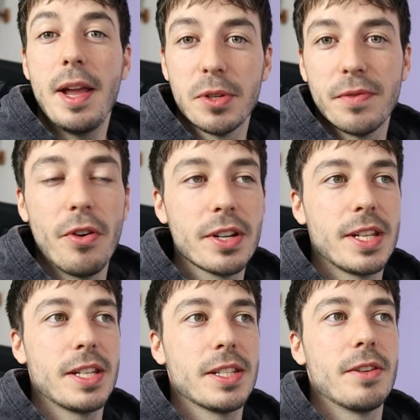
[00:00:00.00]
it was
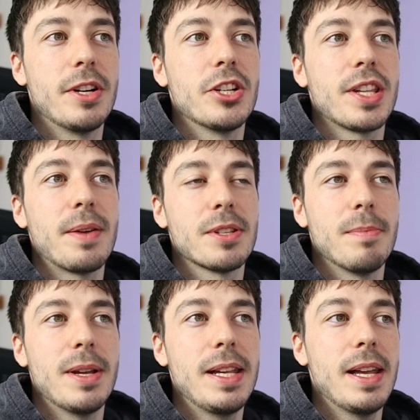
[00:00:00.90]
ForexTester that reached out
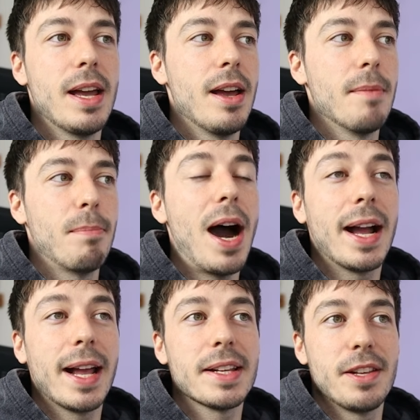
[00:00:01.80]
to me, but
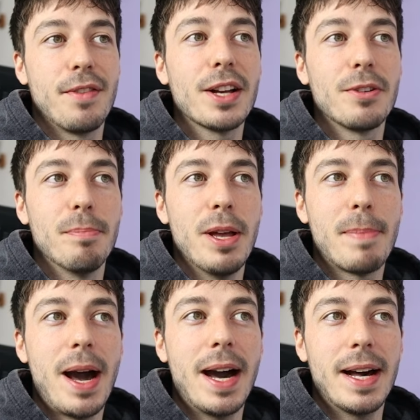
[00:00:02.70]
I asked if I could
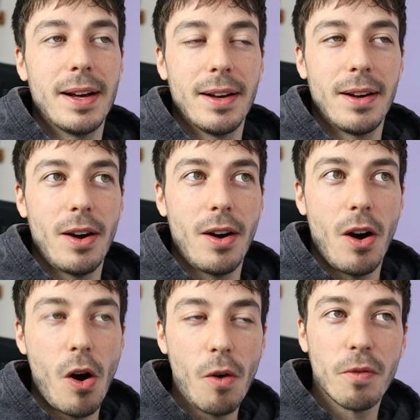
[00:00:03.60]
be a part
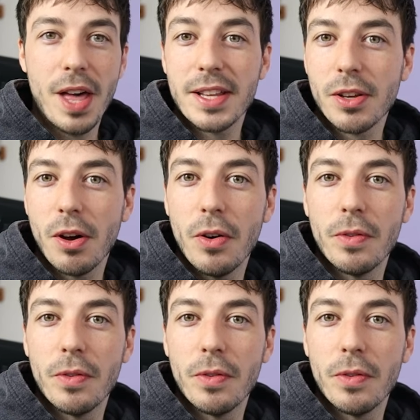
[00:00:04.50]
of their